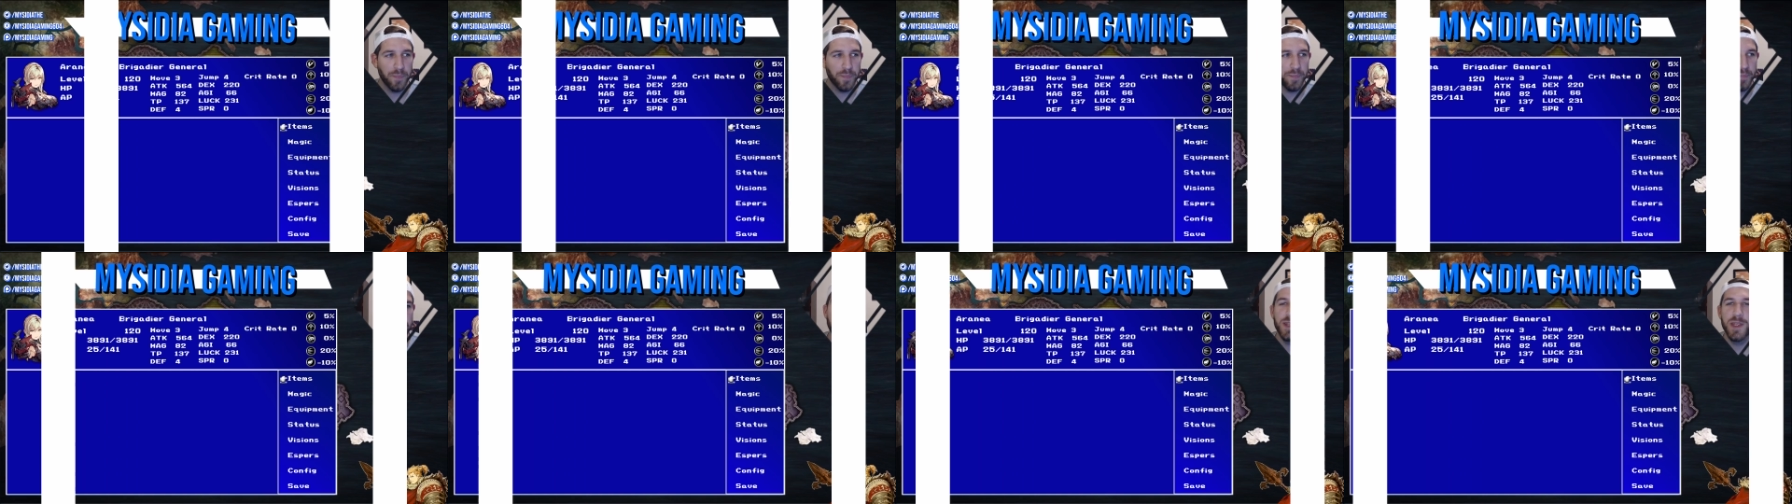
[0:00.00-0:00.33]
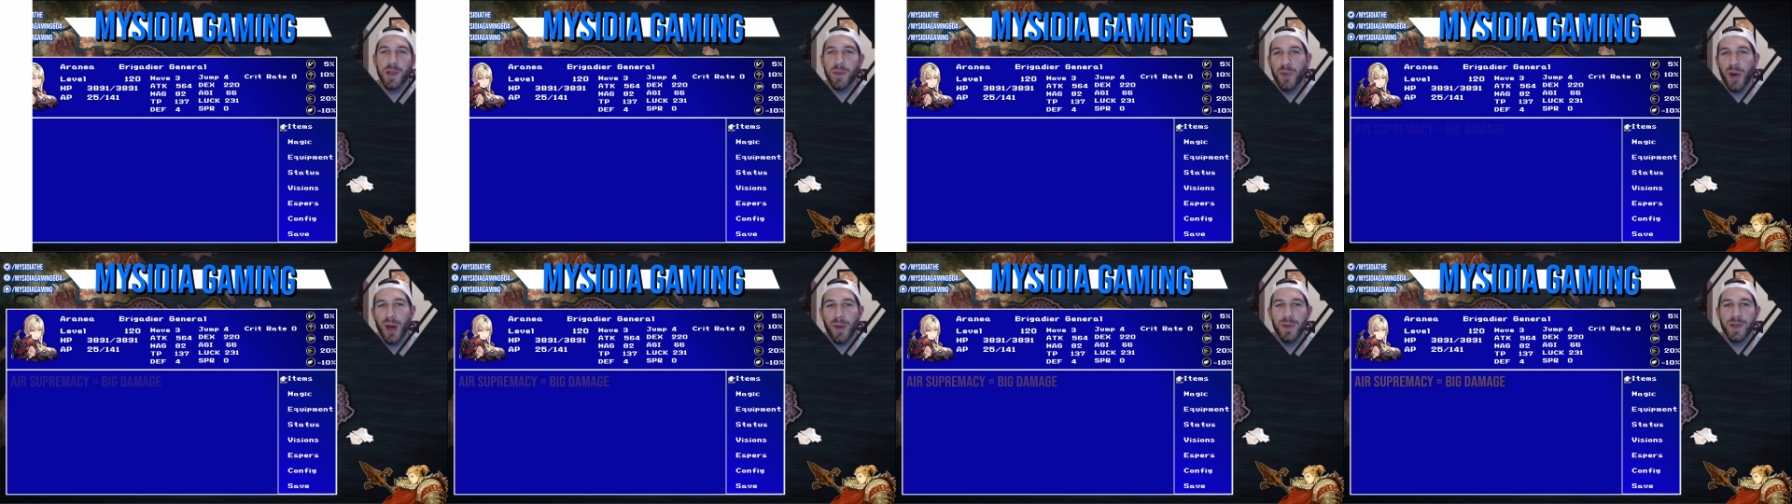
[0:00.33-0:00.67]
Air
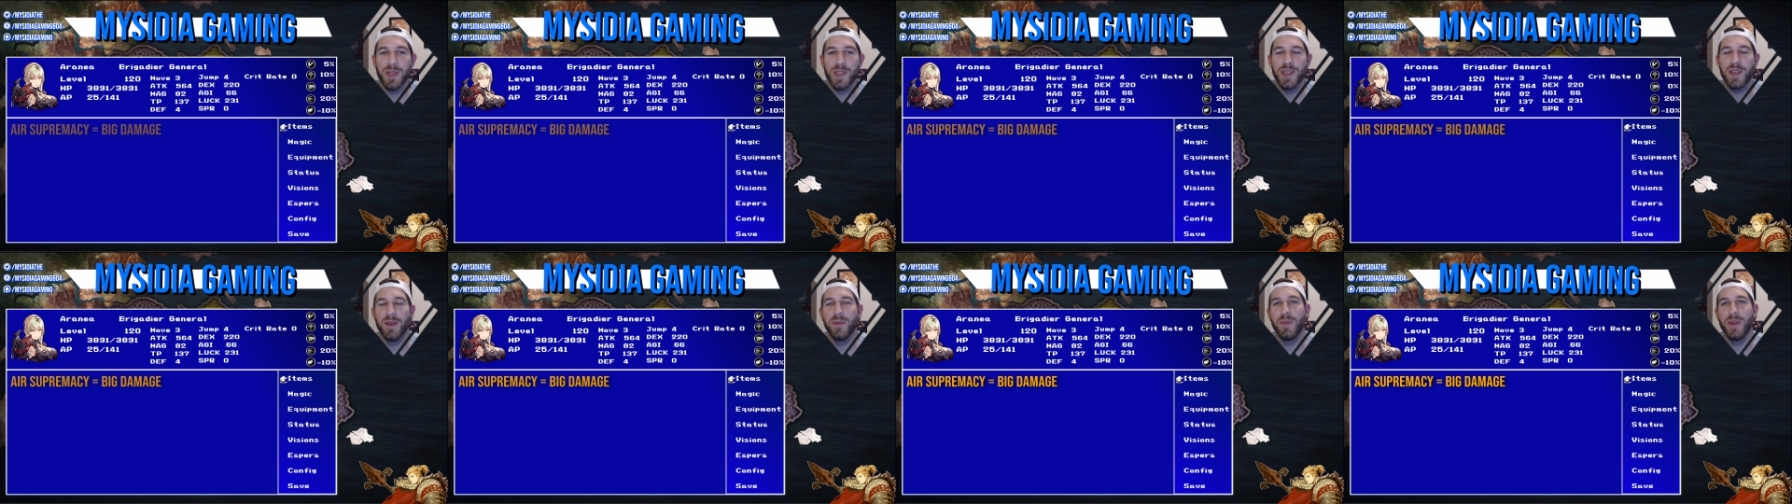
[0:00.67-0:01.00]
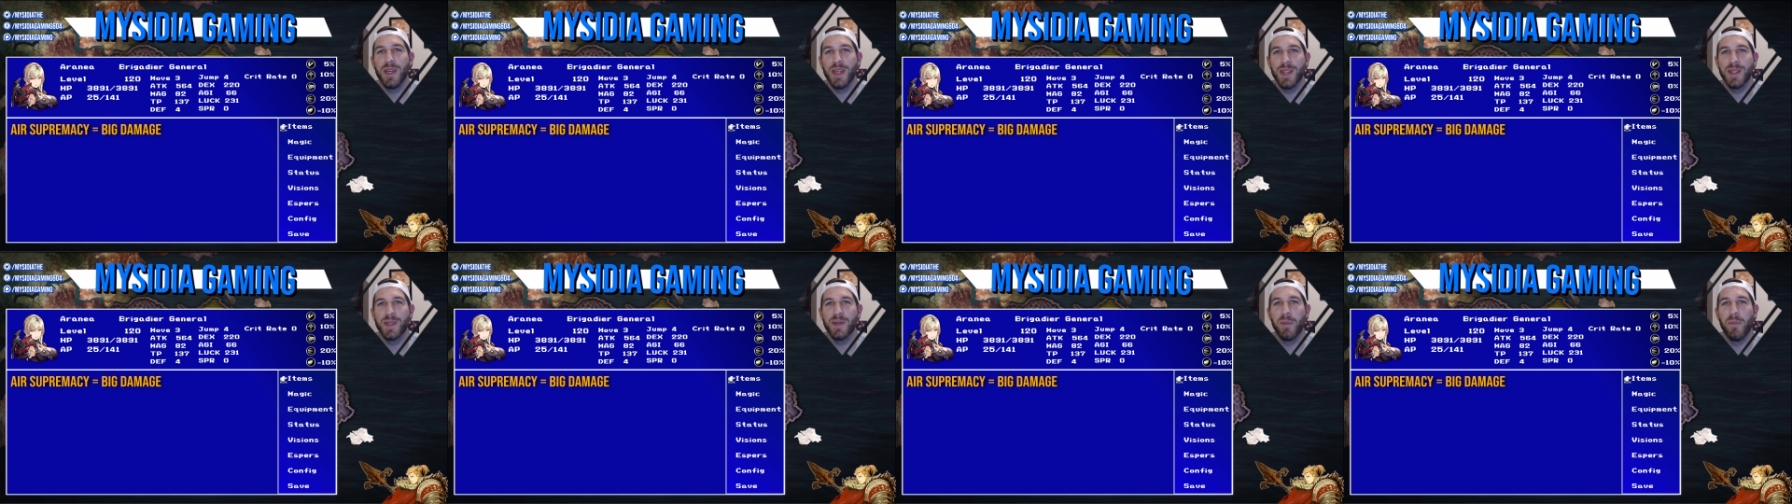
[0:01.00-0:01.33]
Supremacy
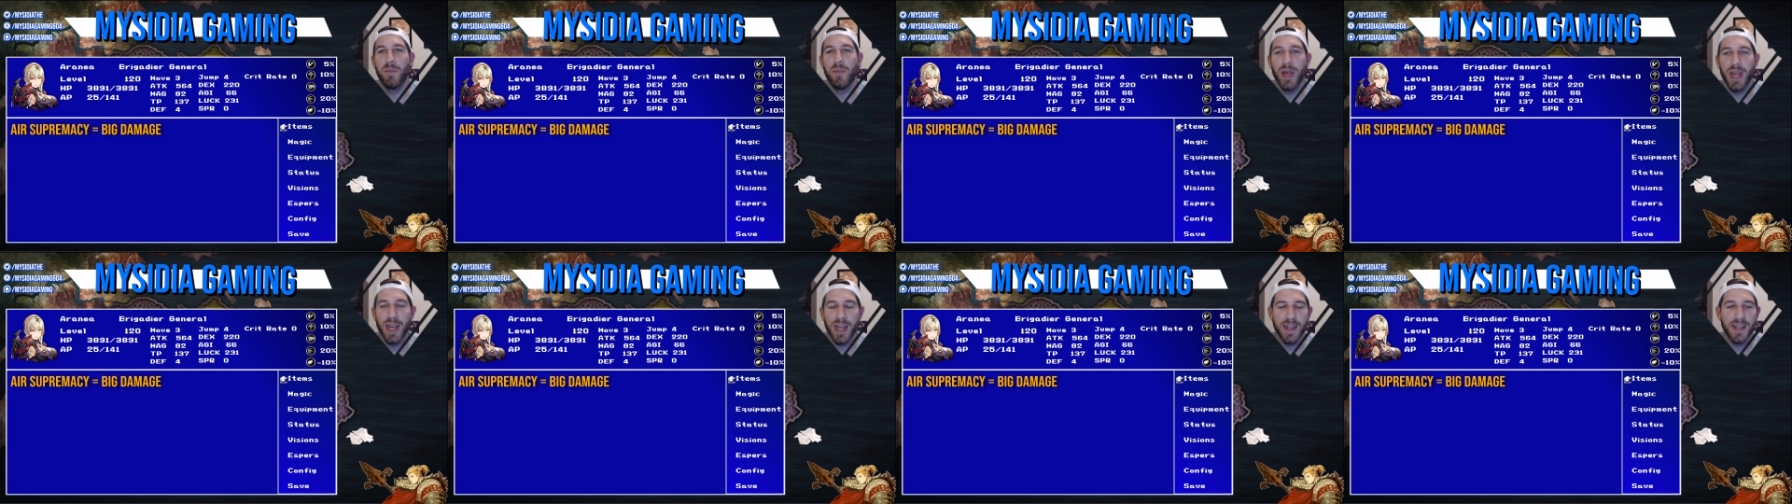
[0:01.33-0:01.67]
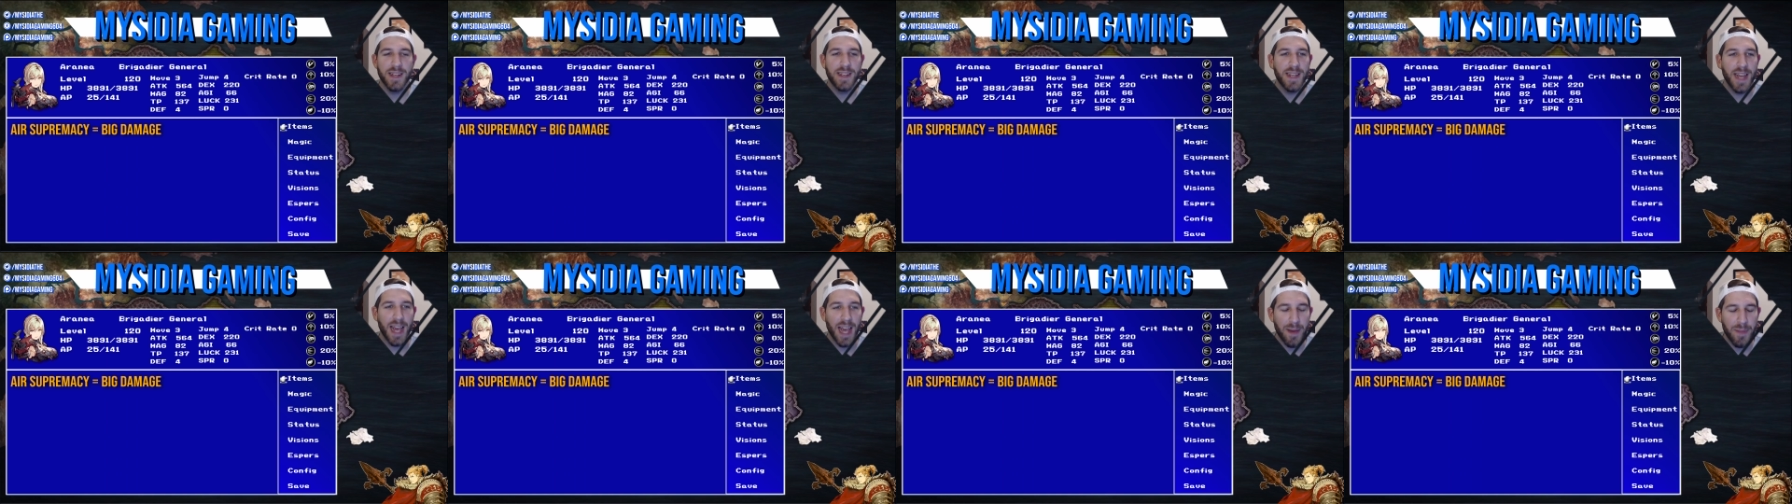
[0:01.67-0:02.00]
means
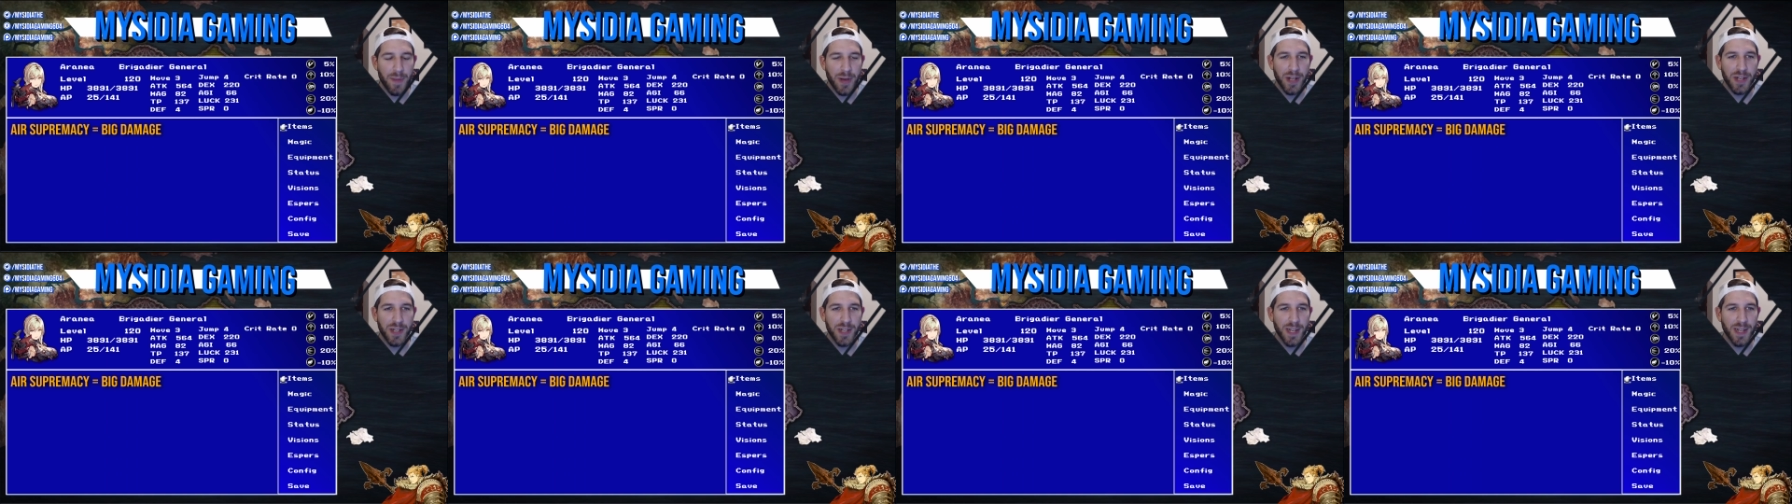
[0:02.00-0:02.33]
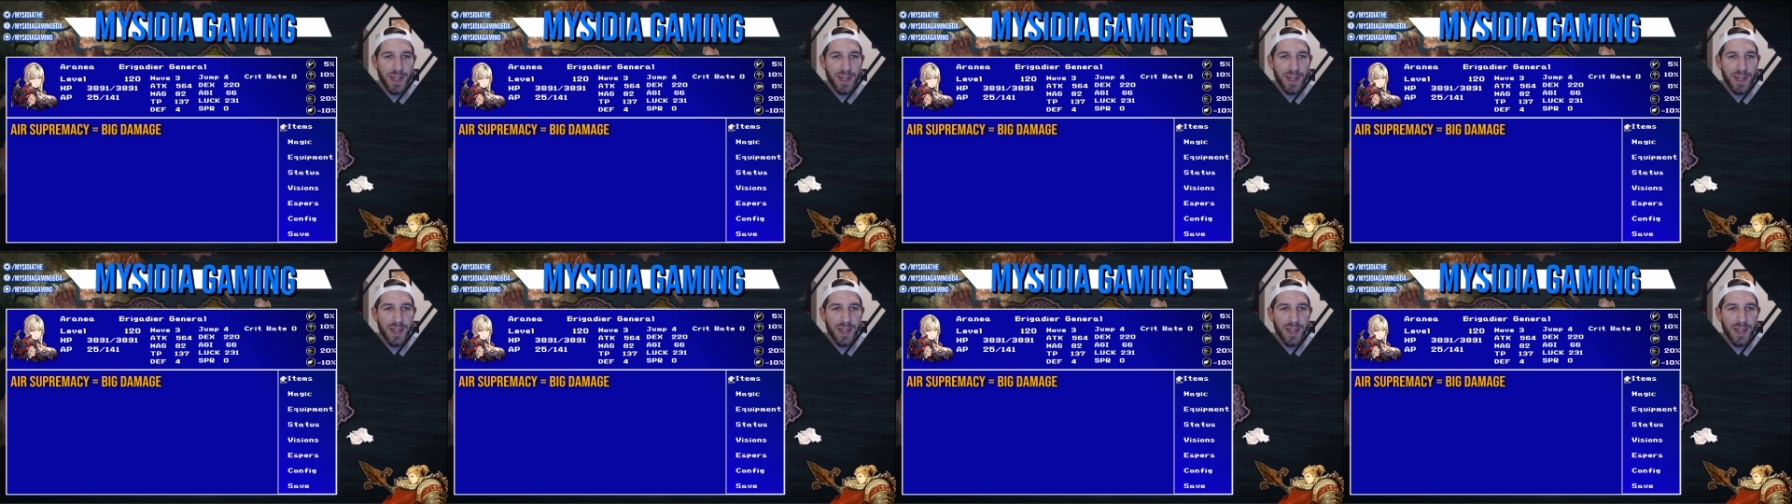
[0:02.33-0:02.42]
big damage,